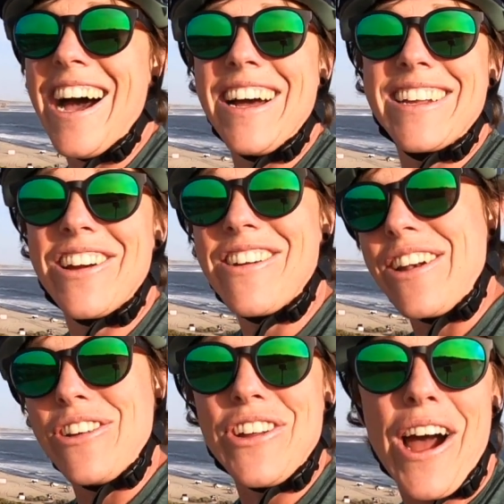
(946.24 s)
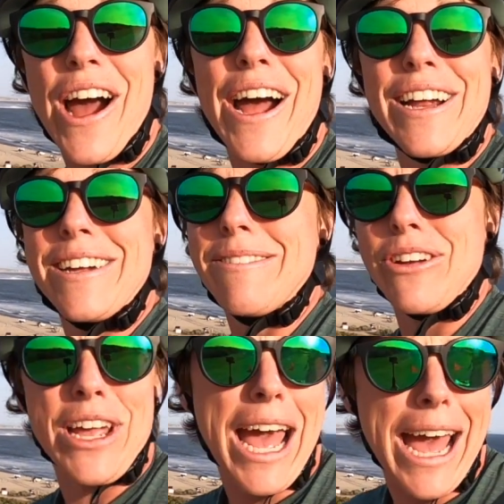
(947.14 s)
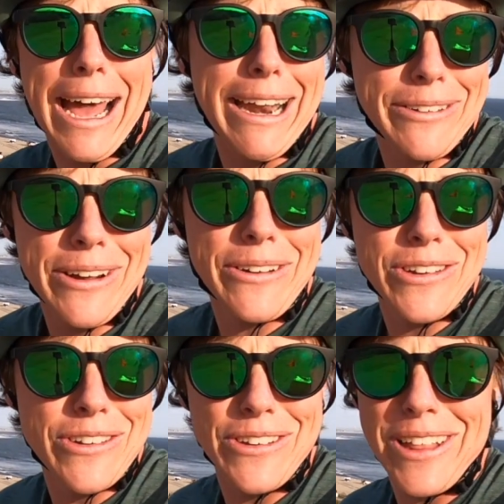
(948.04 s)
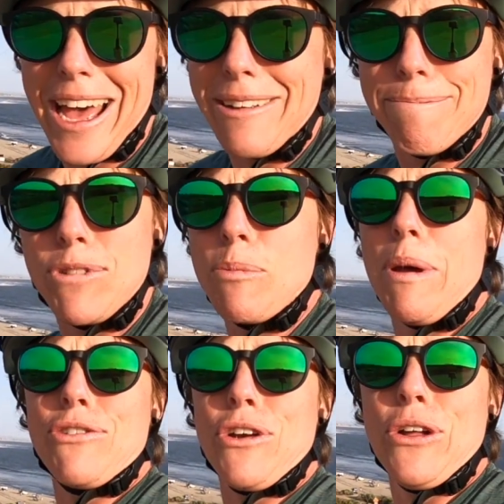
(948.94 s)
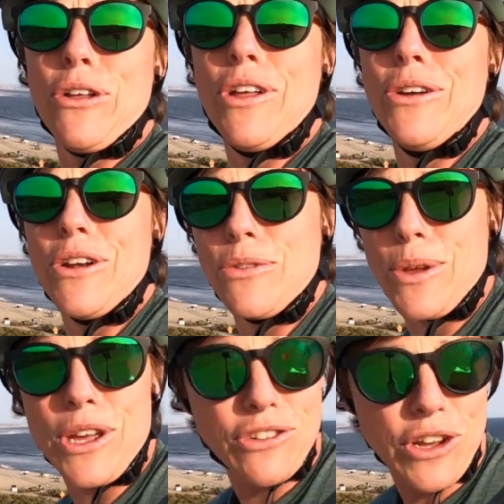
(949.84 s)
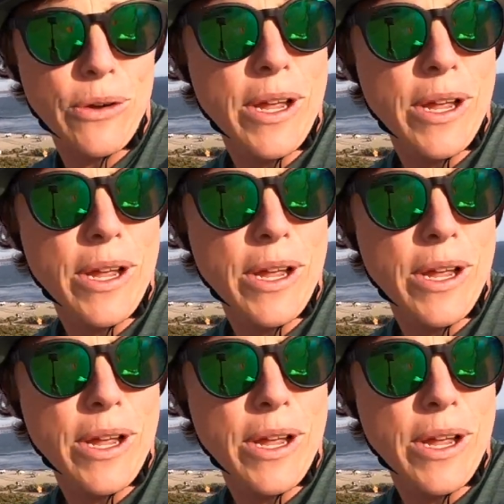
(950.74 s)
carry around your dog, your cat, I don't know, could you do that? Your pet turtle, who knows what you could do,